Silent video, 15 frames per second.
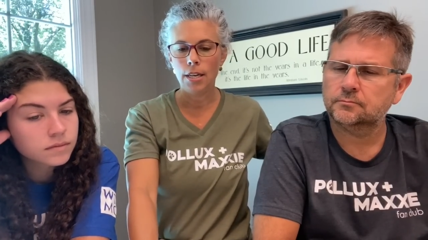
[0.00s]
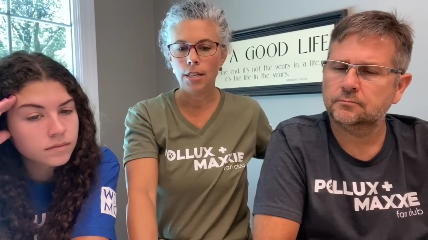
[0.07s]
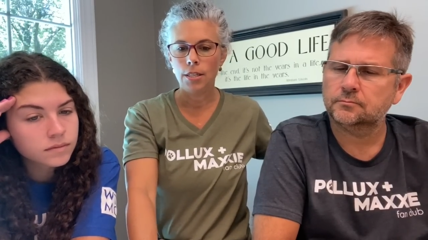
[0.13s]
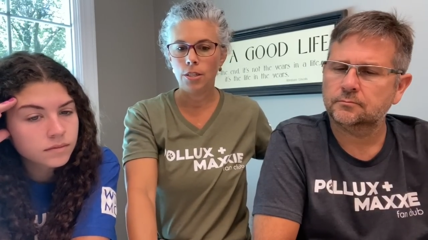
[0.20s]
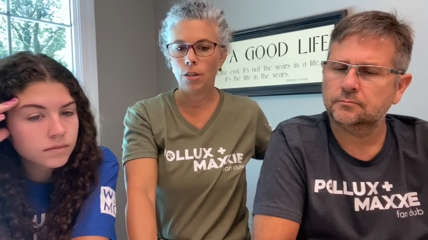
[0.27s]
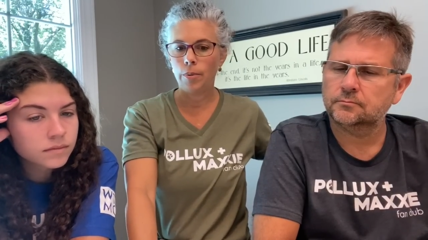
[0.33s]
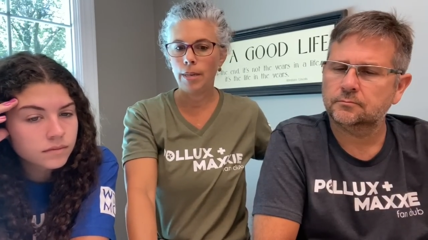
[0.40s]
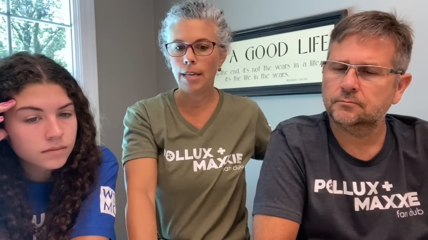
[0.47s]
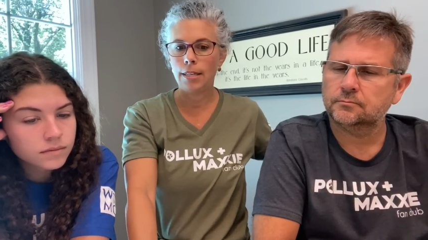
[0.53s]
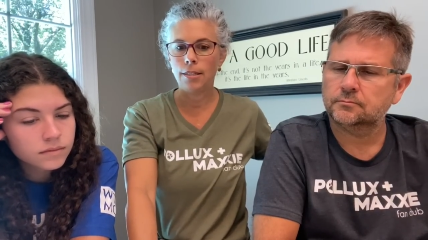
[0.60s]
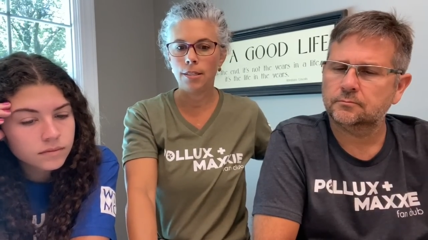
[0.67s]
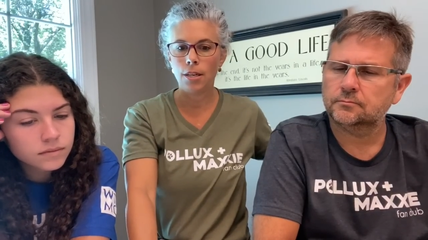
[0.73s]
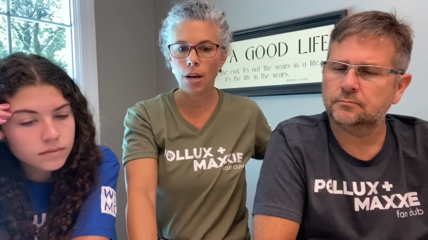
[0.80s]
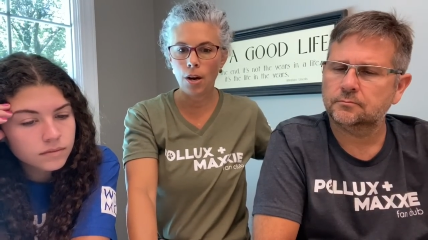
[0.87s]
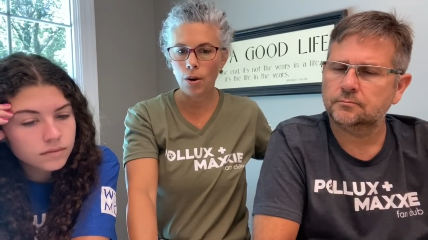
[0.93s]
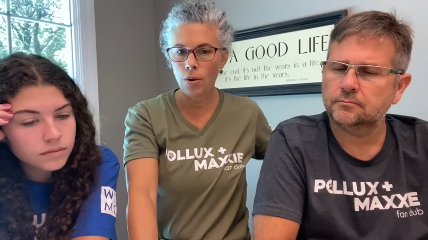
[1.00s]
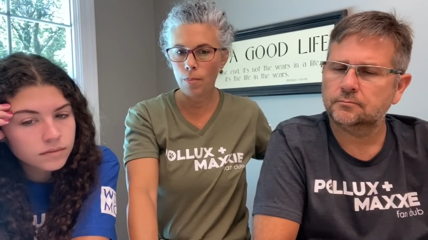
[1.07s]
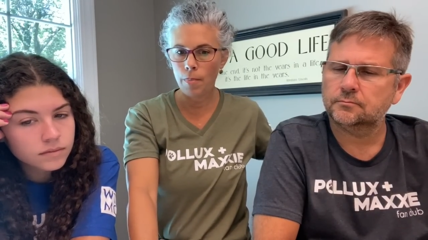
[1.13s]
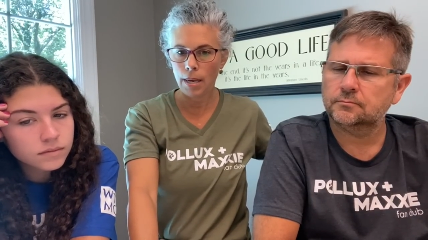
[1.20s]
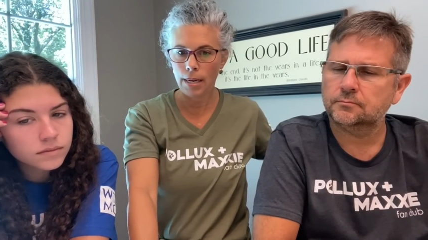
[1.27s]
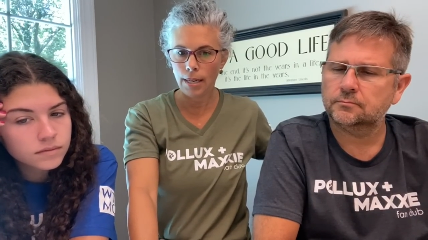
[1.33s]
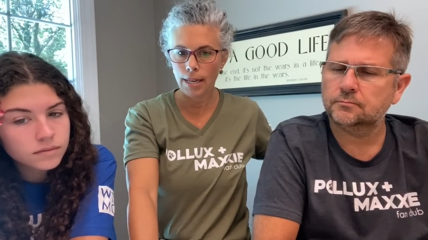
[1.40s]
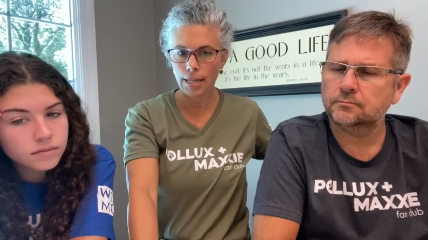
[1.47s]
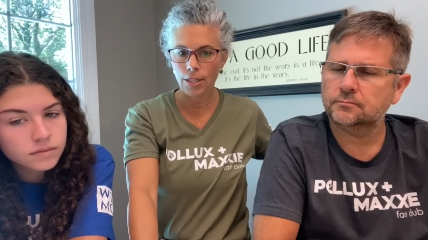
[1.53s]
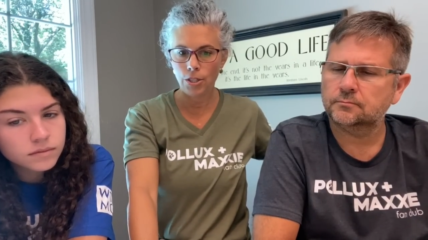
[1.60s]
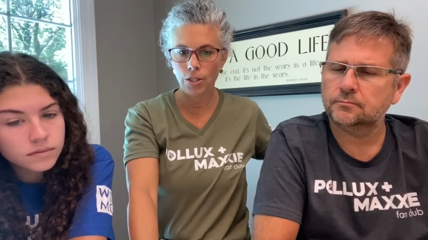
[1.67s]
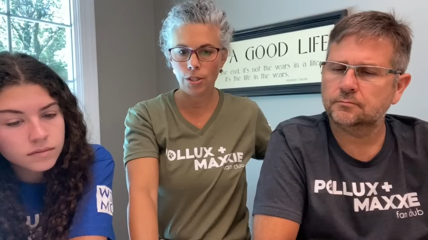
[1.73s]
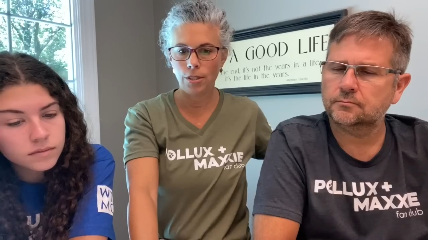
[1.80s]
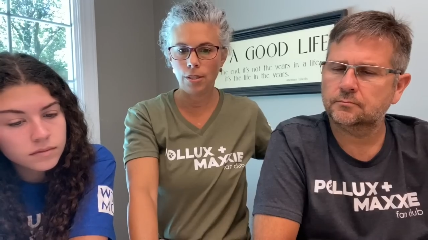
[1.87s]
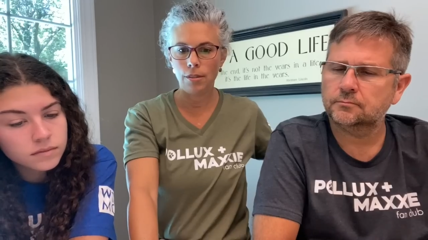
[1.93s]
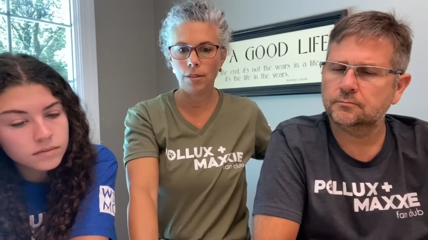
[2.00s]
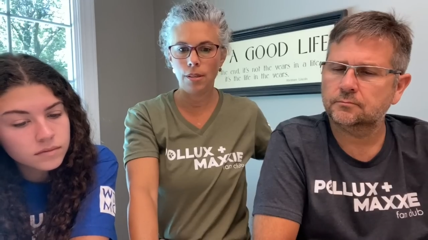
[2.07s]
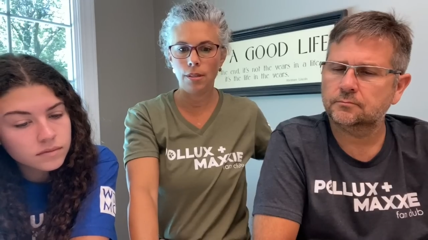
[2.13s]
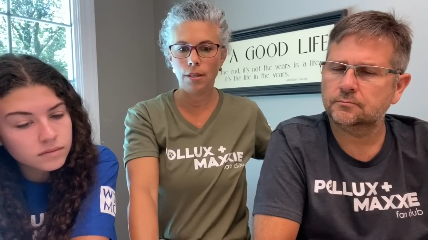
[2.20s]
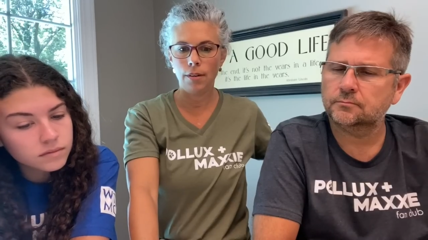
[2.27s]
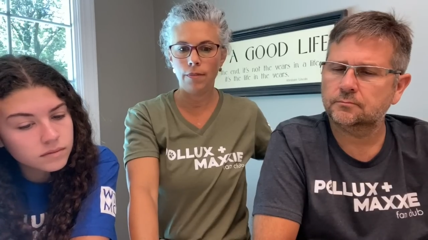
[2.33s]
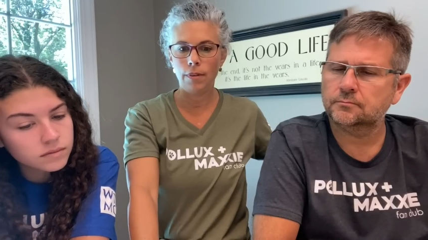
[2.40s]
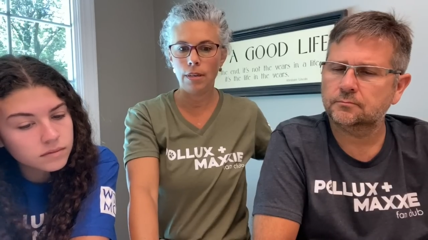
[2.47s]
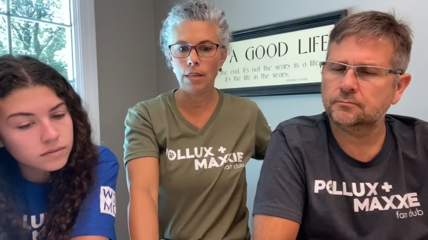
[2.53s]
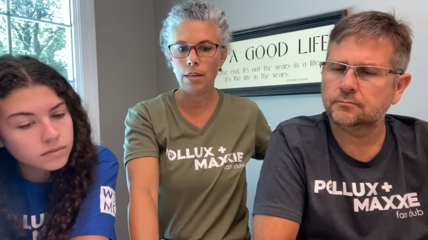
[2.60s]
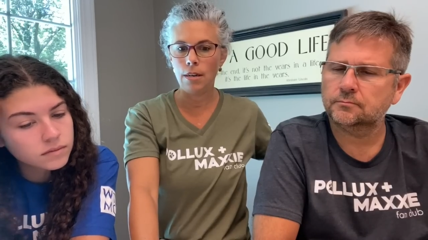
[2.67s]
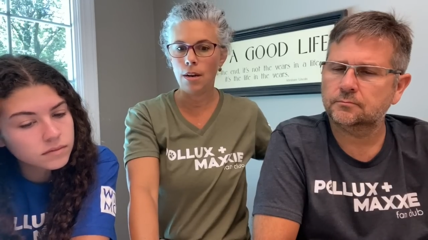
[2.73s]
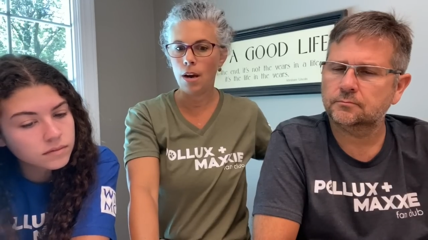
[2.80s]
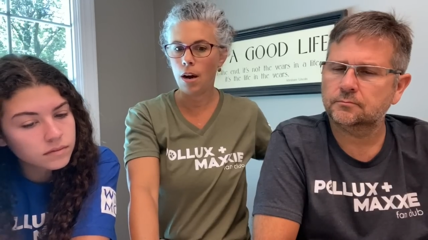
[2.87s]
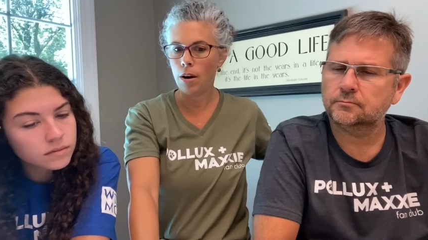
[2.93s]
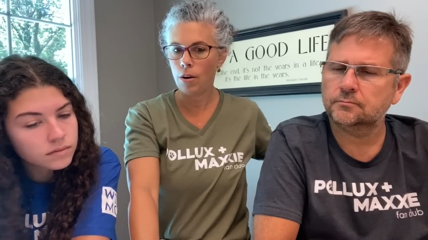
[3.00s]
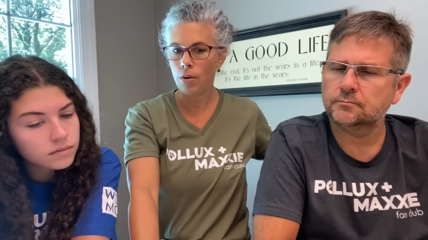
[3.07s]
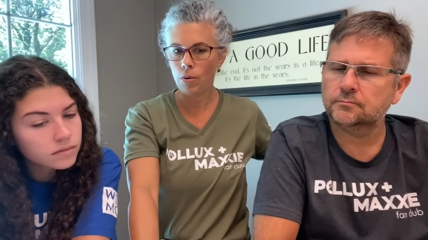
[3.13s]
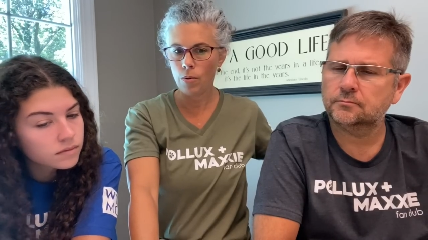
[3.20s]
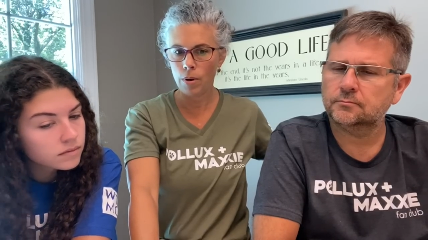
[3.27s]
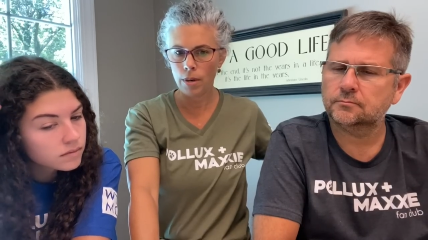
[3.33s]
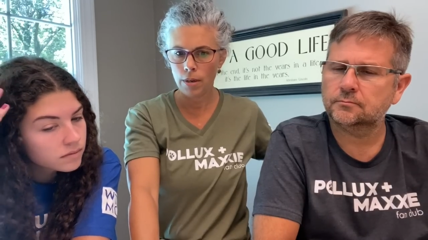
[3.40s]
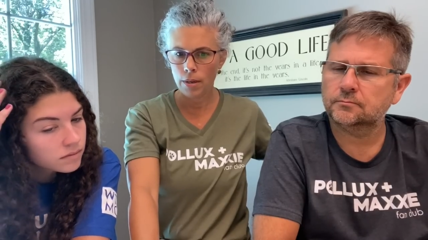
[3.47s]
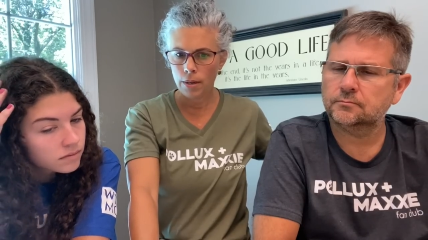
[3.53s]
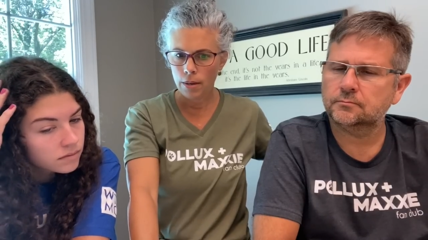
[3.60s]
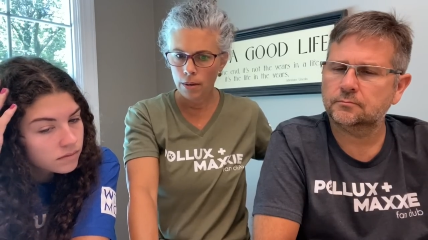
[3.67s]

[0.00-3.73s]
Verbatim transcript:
Speaker 1: So he has no medication sensitivity, no